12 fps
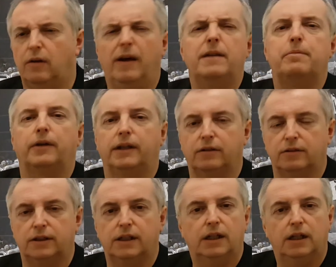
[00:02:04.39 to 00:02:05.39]
anybody
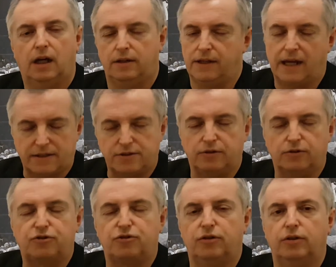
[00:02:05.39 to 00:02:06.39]
could. And that's not
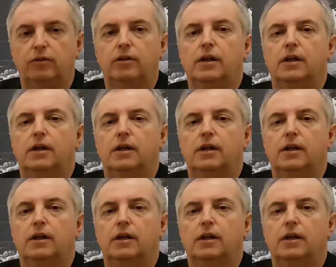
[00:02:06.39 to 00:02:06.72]
true.